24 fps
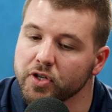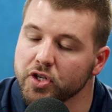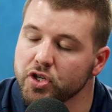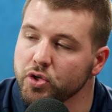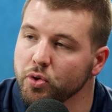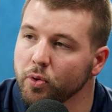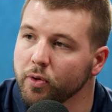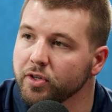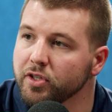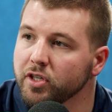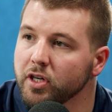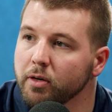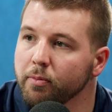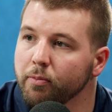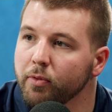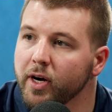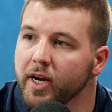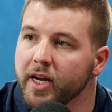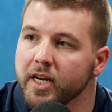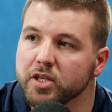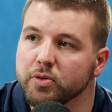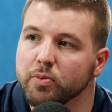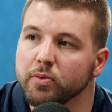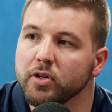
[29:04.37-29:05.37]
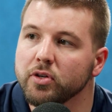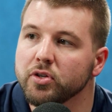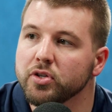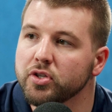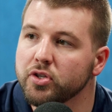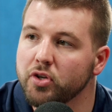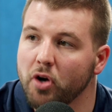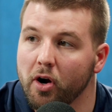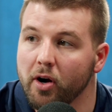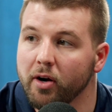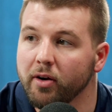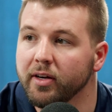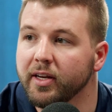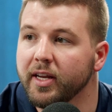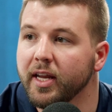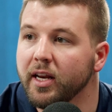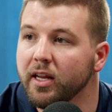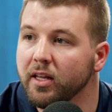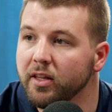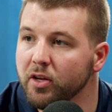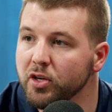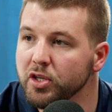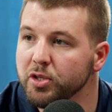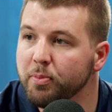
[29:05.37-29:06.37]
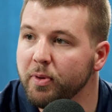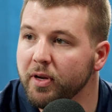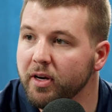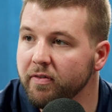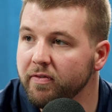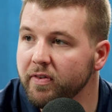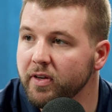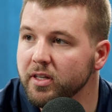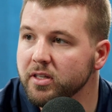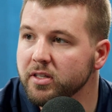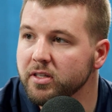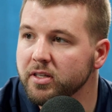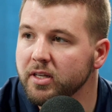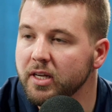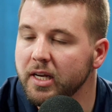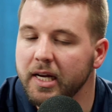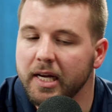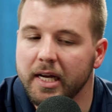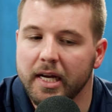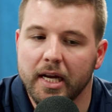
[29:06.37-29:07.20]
a short-term raise when you start getting those benefits.